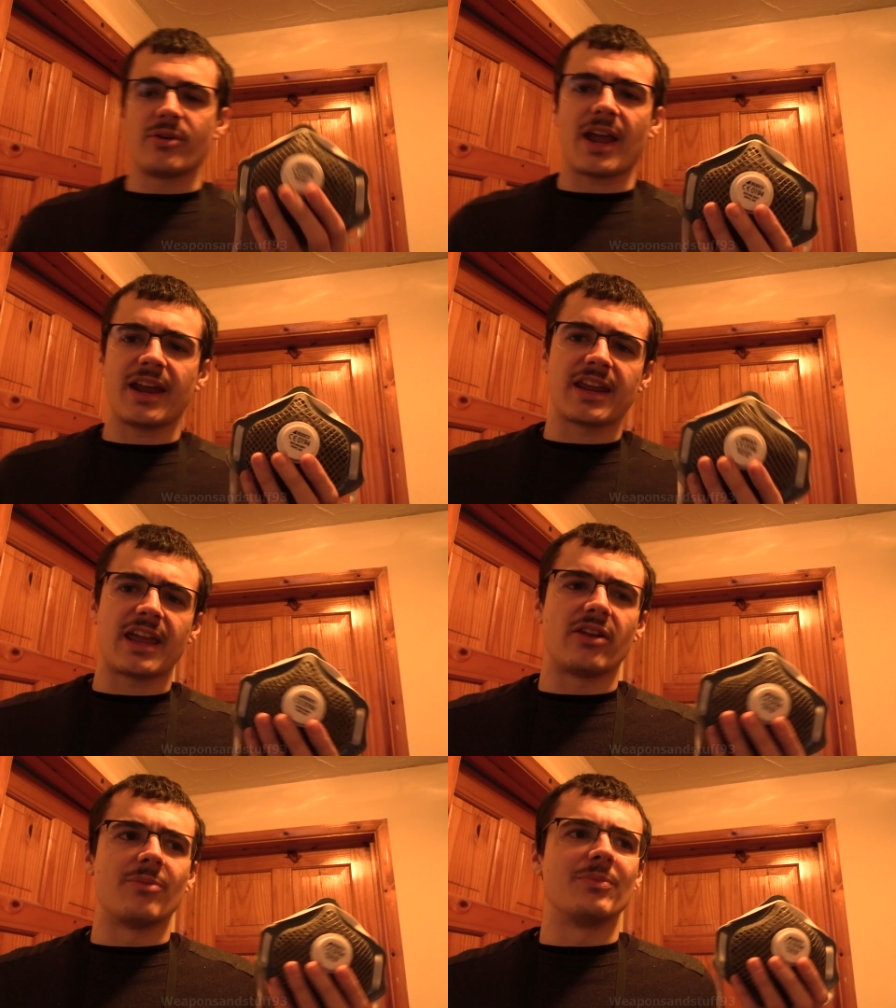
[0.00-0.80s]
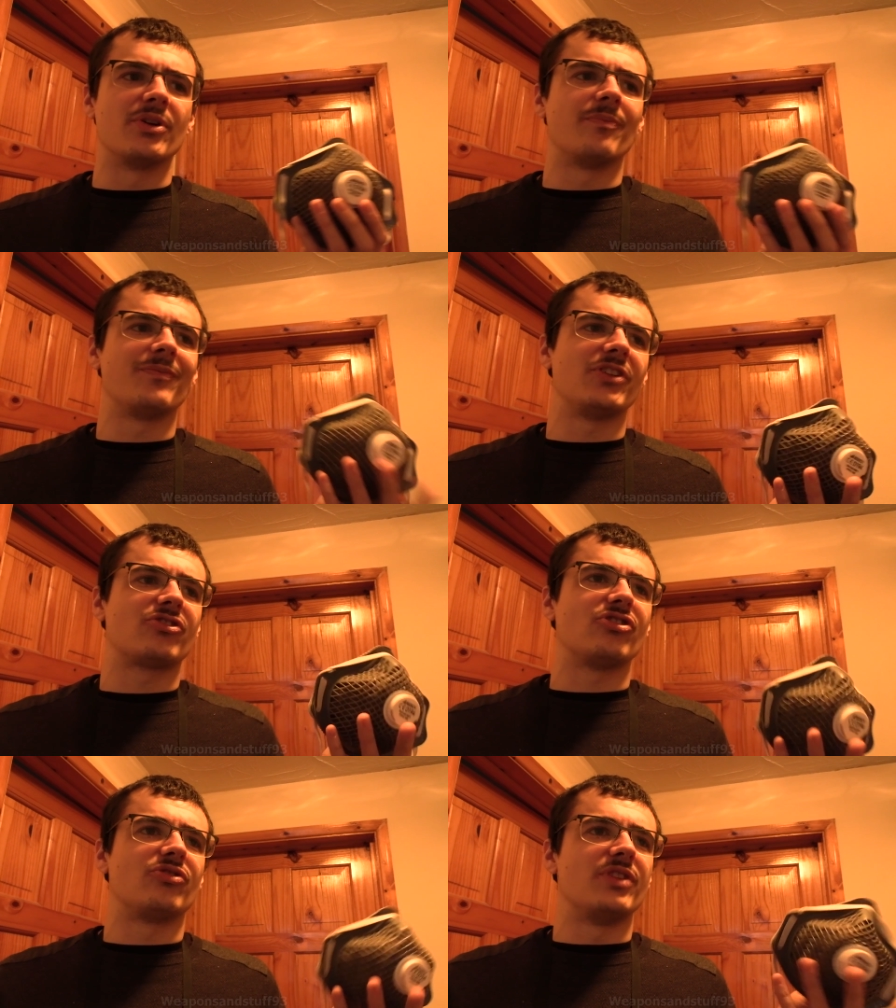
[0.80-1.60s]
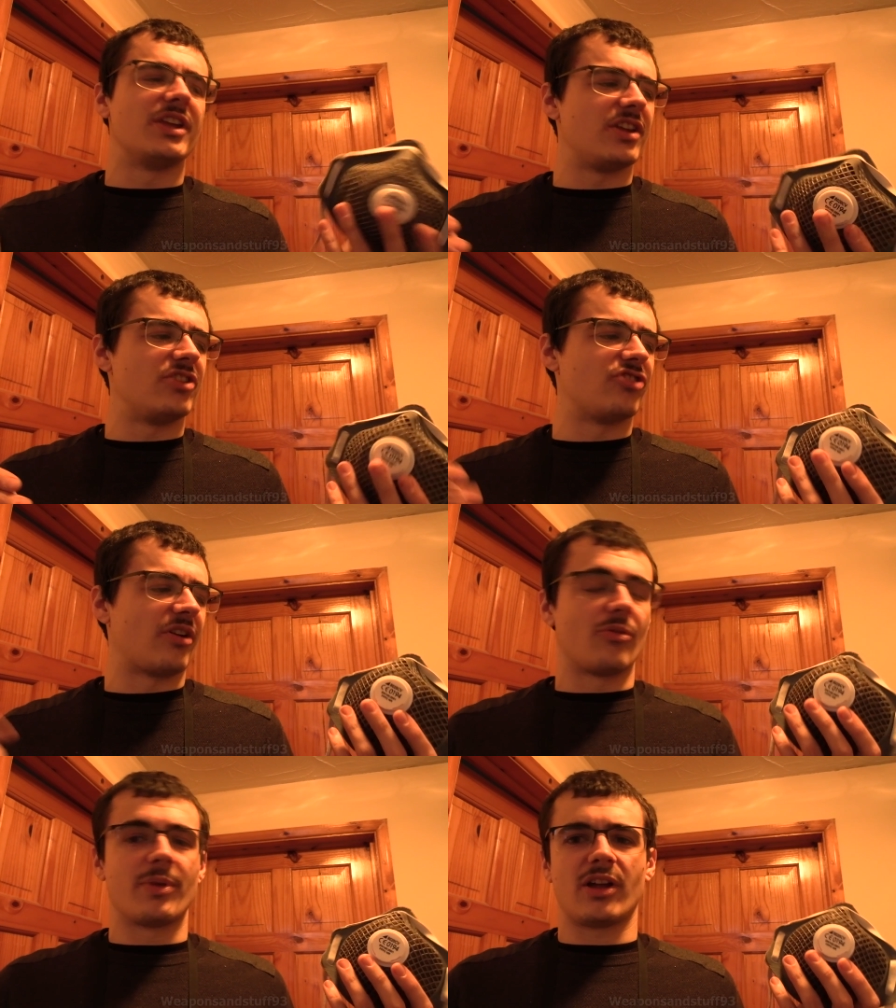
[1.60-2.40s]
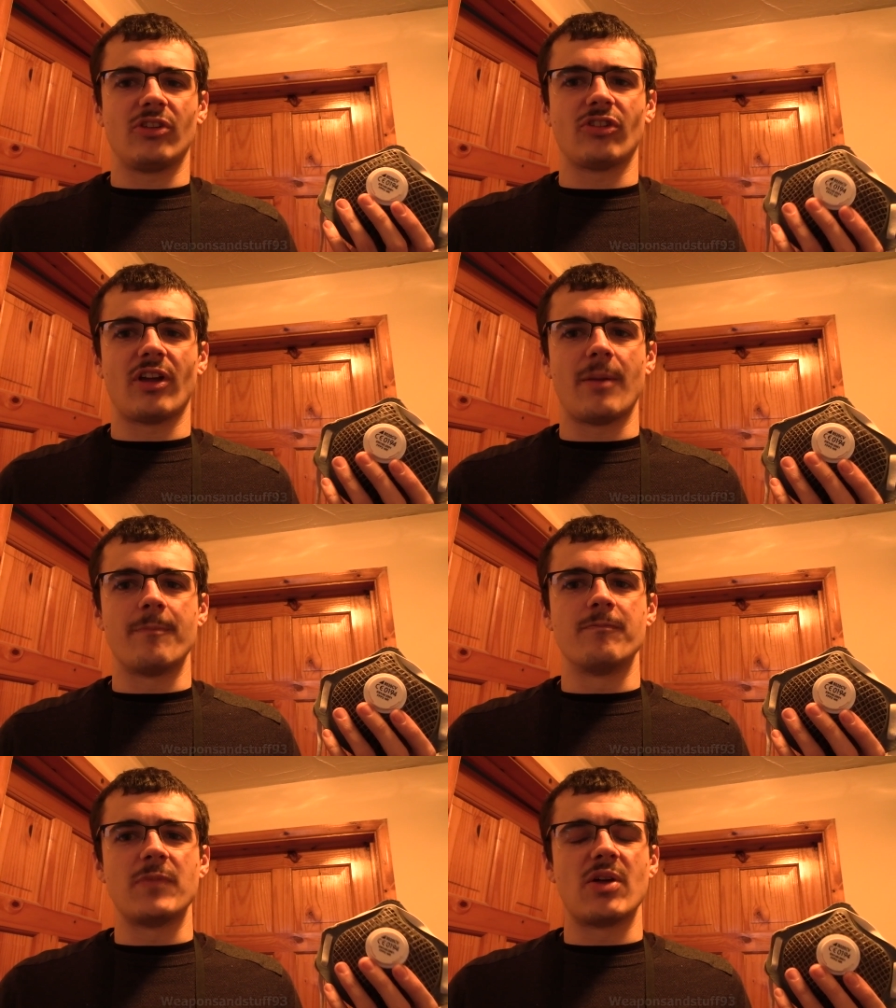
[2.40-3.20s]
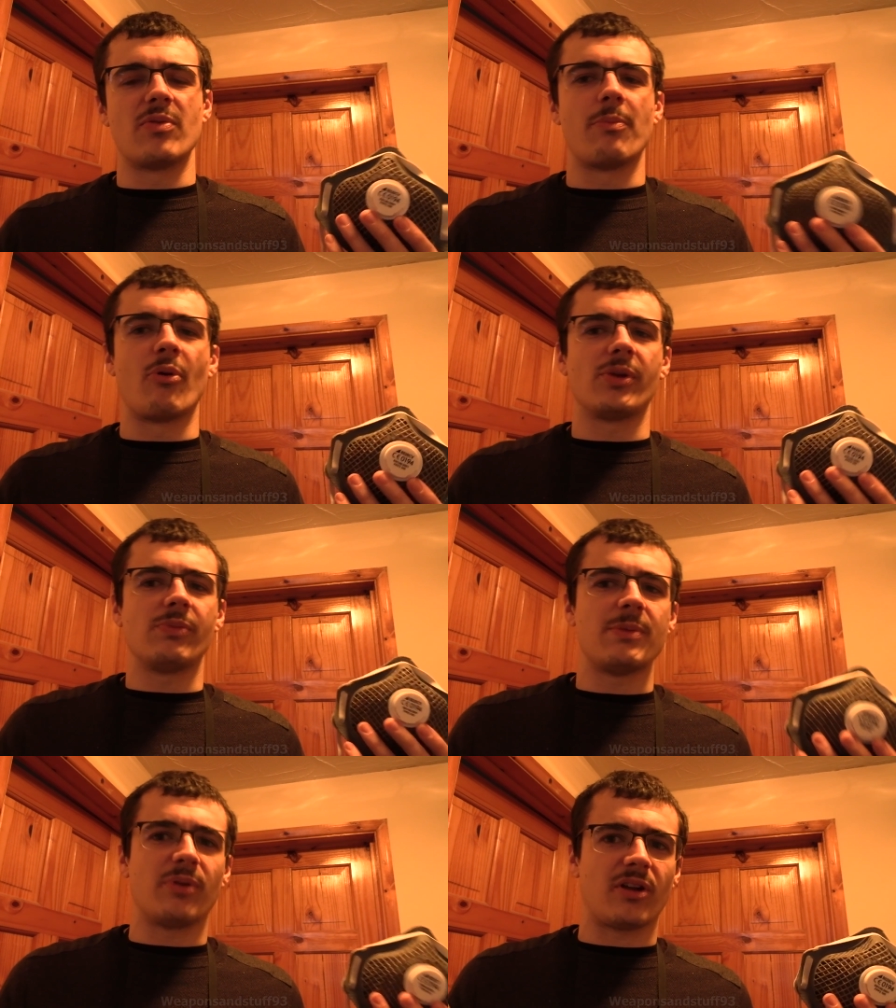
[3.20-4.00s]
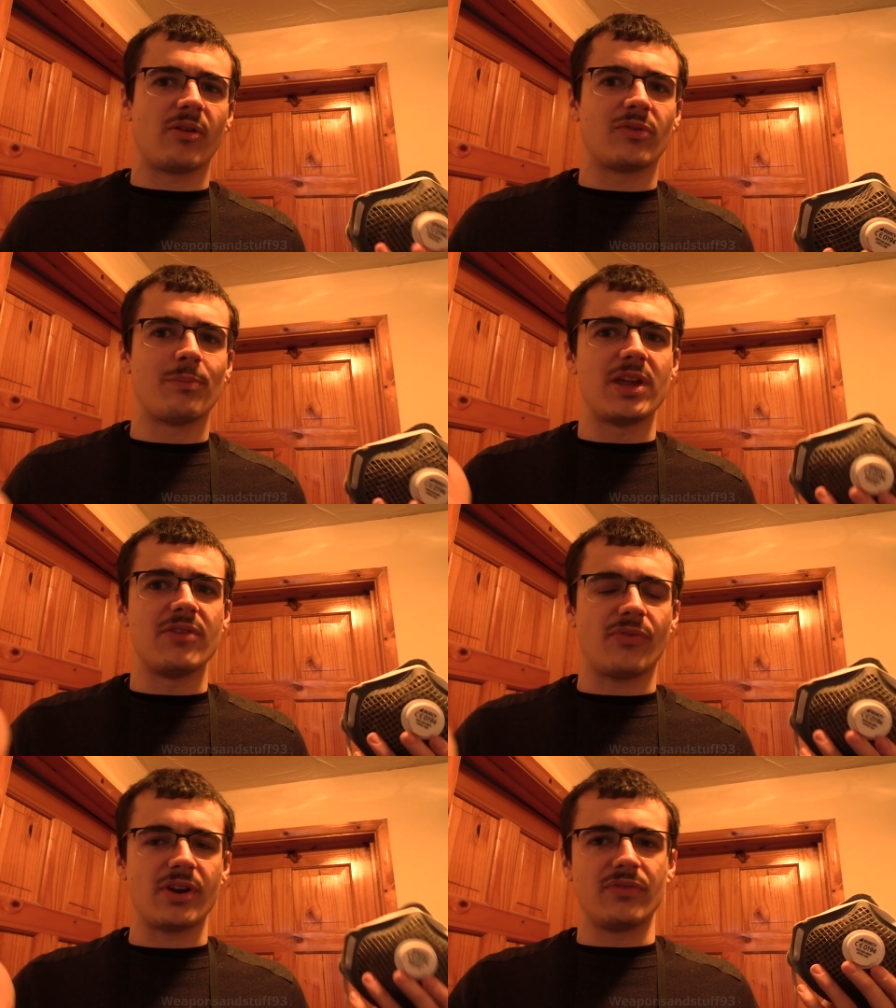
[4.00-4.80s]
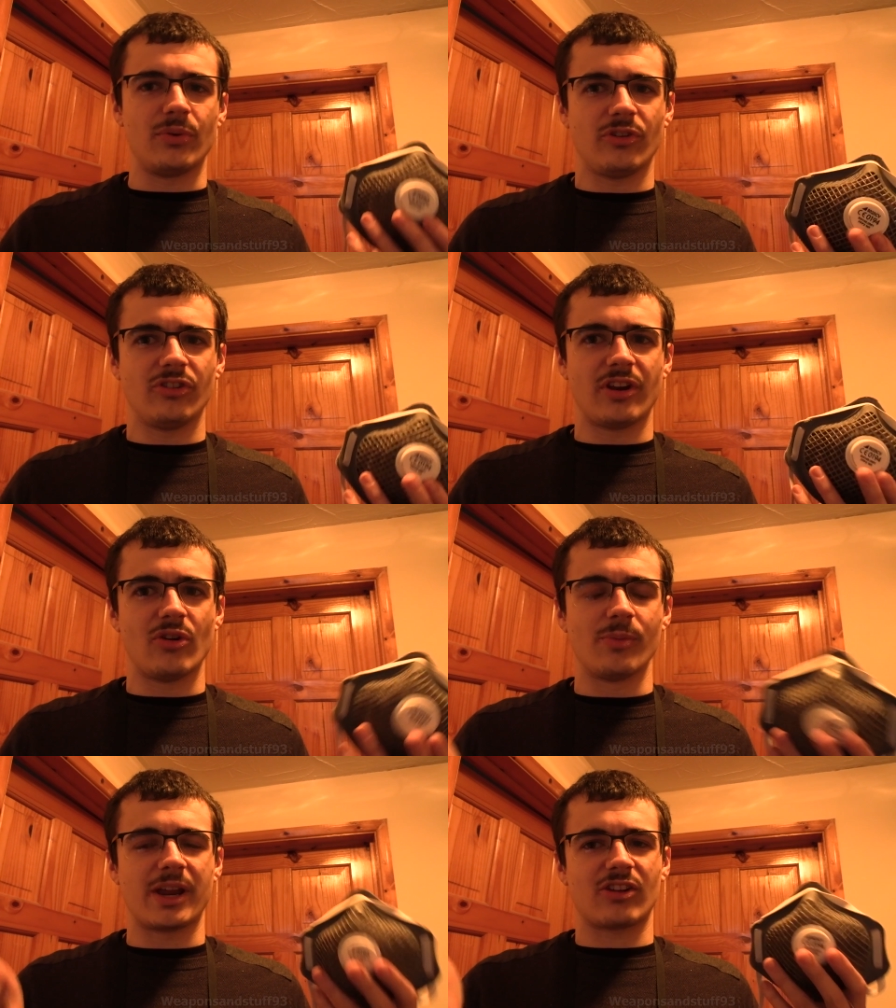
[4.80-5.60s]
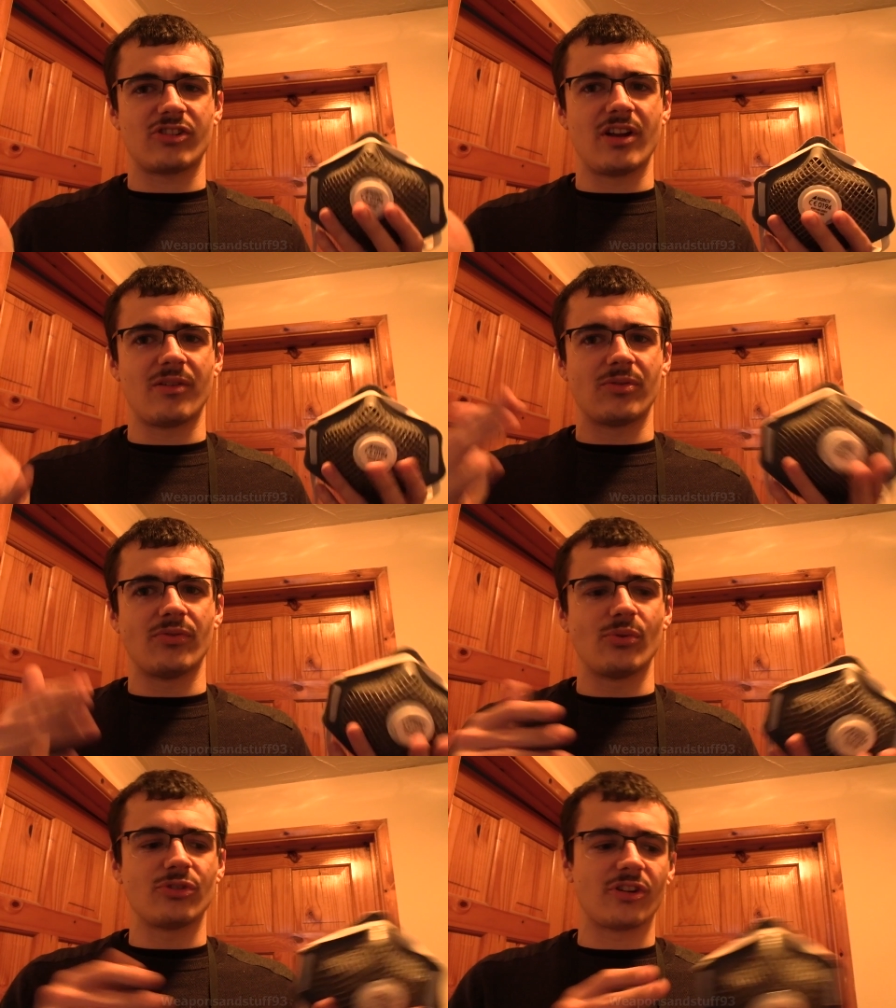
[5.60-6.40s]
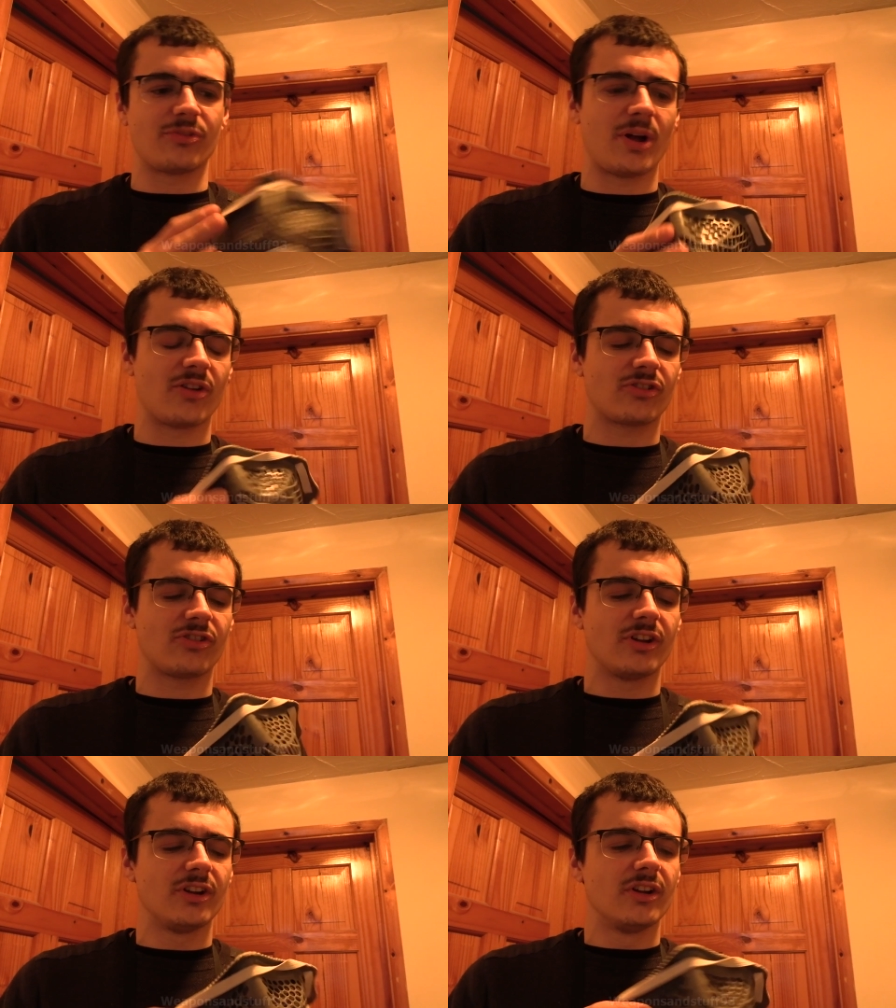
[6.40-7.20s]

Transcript: You can get them, but it's just in general because um, at the point people are going for P3 filters and normally actually going for full-size masks